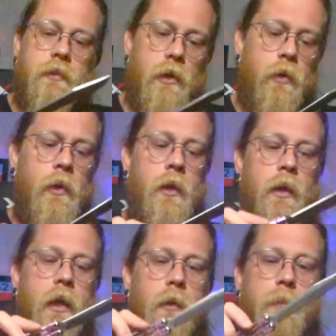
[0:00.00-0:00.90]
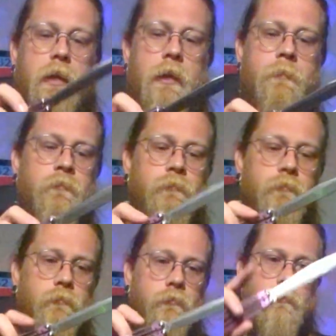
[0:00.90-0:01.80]
So it'd be
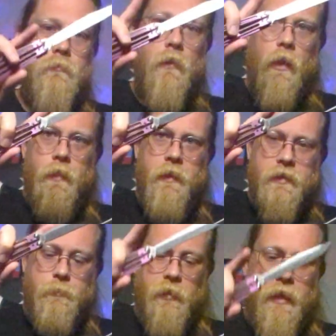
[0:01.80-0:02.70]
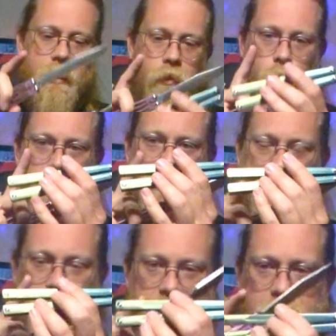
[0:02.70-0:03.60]
this blade with
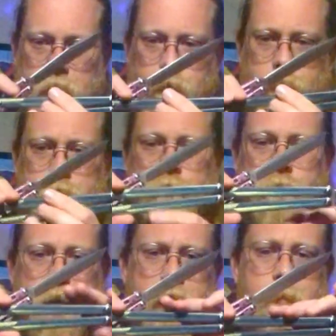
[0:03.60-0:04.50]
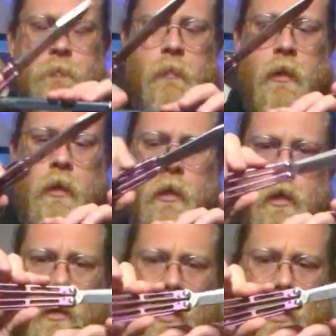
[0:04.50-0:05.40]
these handles, right?
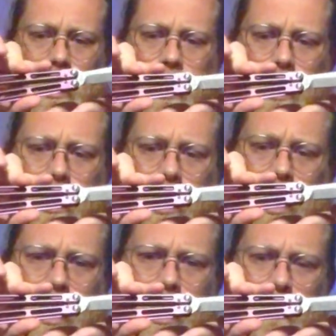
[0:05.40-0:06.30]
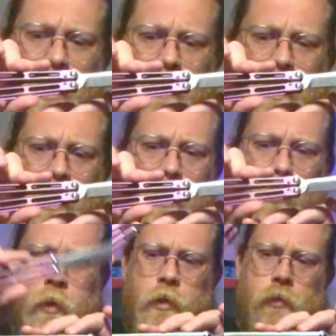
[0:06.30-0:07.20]
And
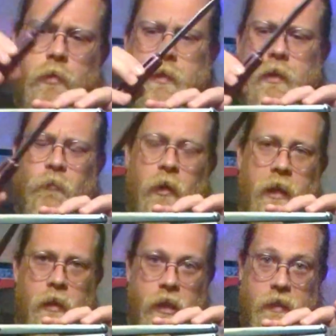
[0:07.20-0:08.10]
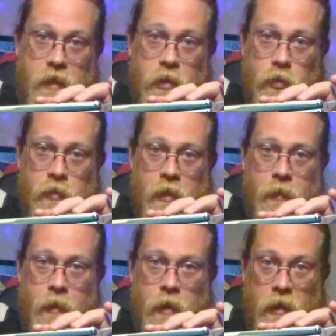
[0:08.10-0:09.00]
then when you do the different anodizations
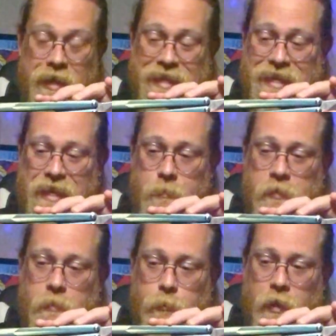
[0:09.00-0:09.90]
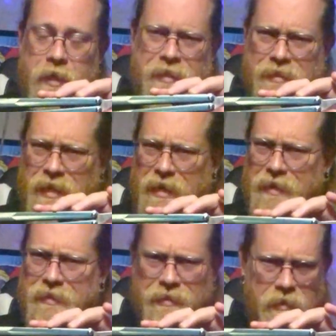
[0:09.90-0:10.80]
on there, it keeps the price set
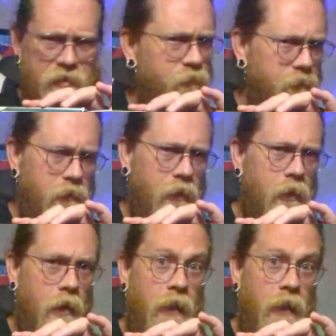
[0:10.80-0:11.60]
at $650.